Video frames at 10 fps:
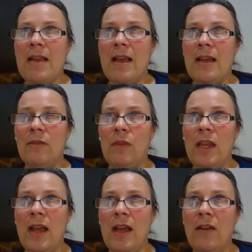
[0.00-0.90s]
And
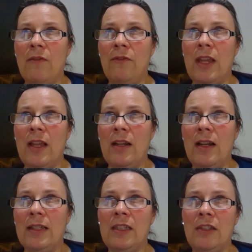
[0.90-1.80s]
we have then,
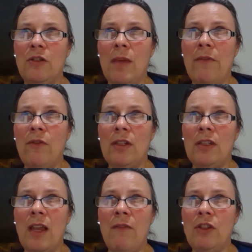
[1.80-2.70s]
let's assume every
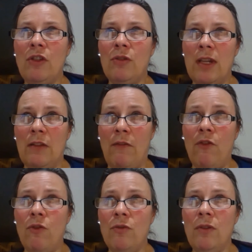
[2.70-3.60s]
student has a
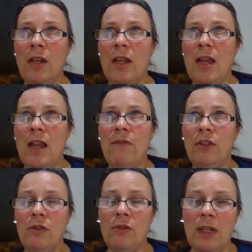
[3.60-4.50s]
phone, every
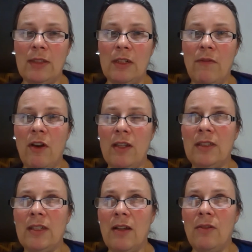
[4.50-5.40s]
student has a
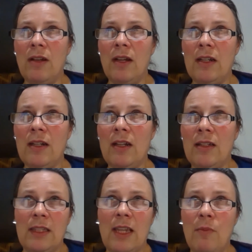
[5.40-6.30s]
device now, and
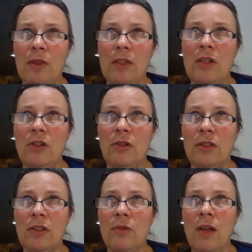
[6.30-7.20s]
the same with the
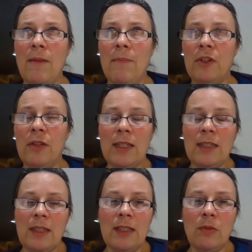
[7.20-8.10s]
teachers. So
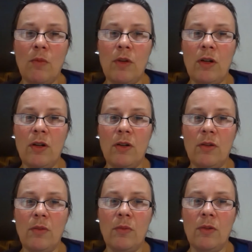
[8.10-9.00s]
that's what
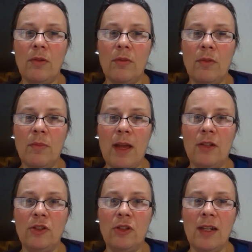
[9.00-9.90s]
we're
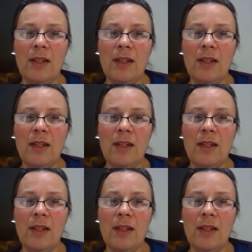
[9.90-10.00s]
managing.